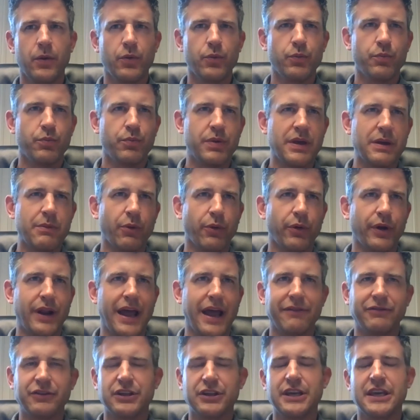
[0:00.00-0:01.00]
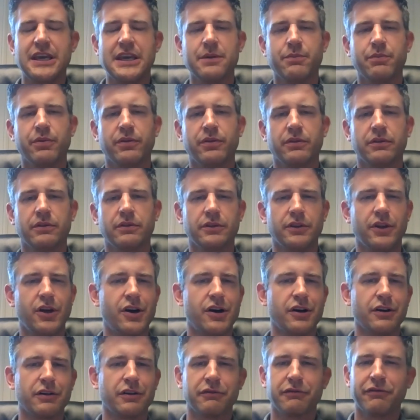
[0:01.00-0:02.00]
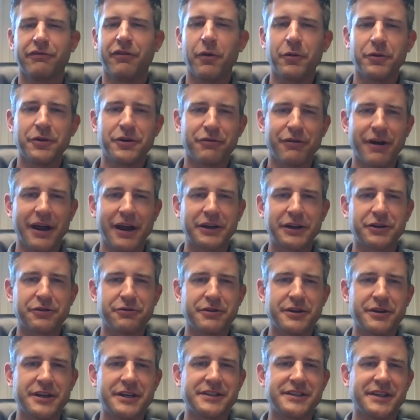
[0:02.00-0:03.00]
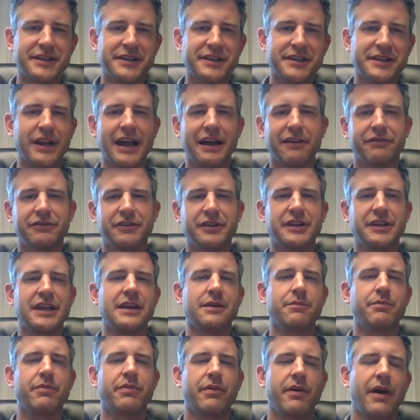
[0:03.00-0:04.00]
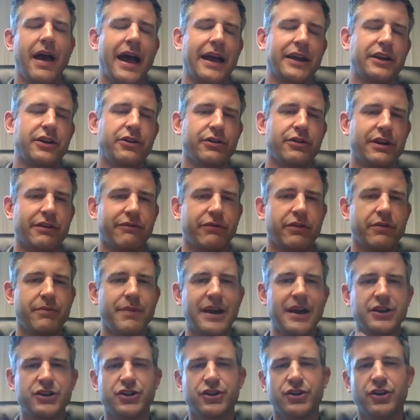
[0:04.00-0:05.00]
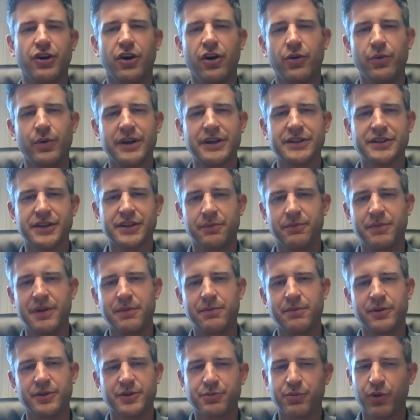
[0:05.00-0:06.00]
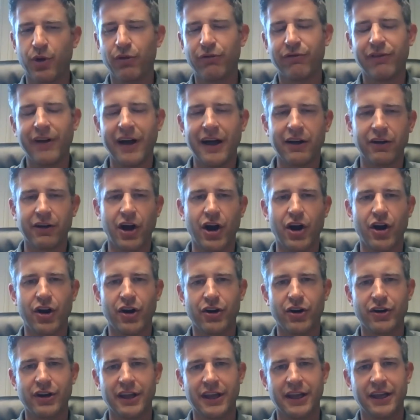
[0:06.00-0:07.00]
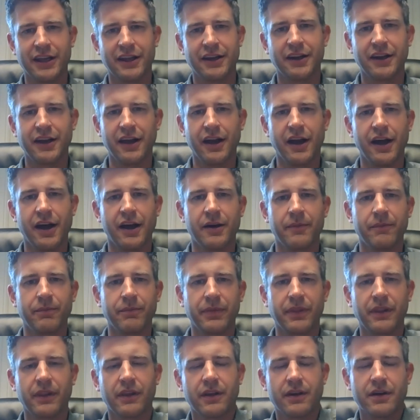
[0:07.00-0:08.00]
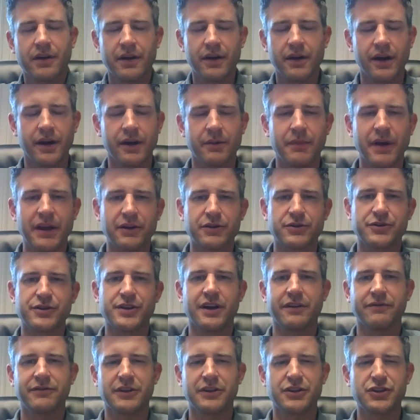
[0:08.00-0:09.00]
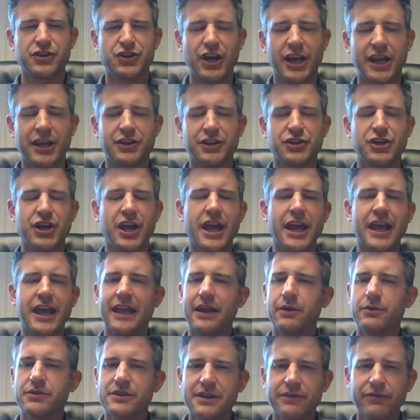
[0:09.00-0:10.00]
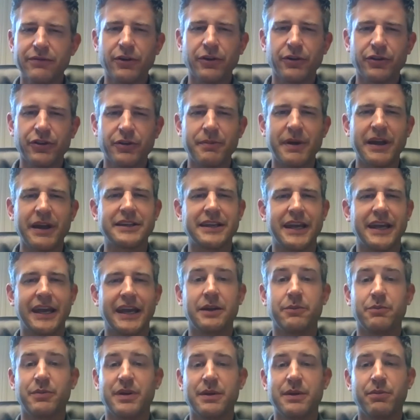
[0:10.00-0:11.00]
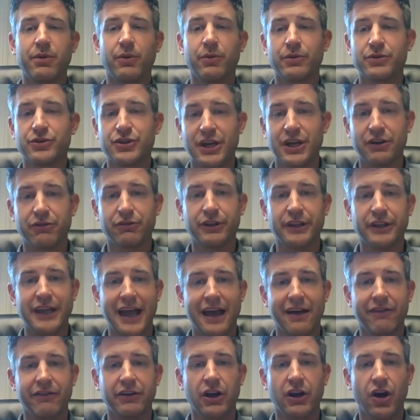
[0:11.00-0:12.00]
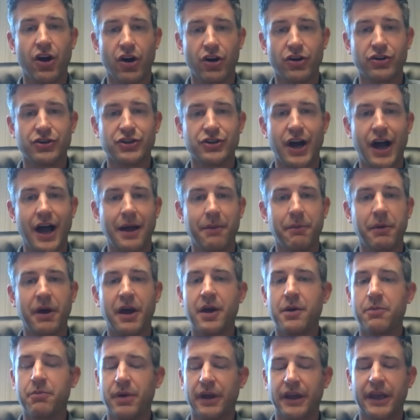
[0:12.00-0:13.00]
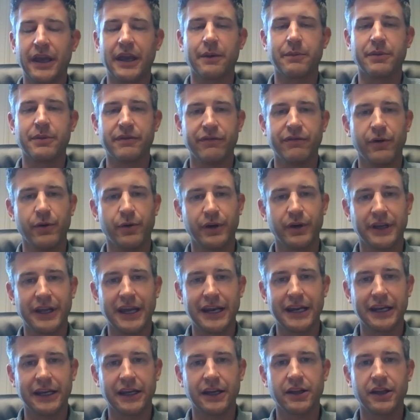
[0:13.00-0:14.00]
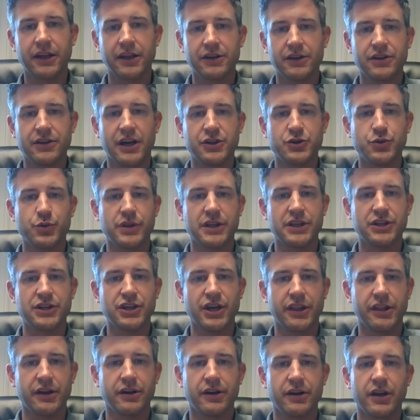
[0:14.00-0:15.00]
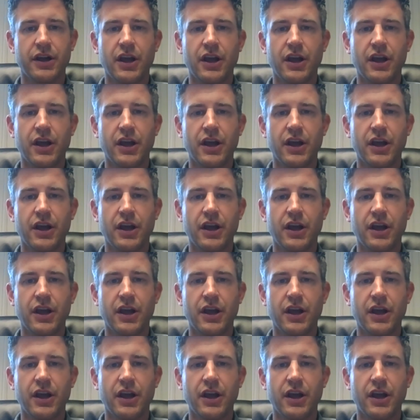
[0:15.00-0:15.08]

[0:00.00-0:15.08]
People would have to keep long phone directories, and we'd have to keep accurate information always on people's profile card in Microsoft Exchange. It was difficult to maintain, and people were generally having a hard time picking up the phone and getting in touch with each other.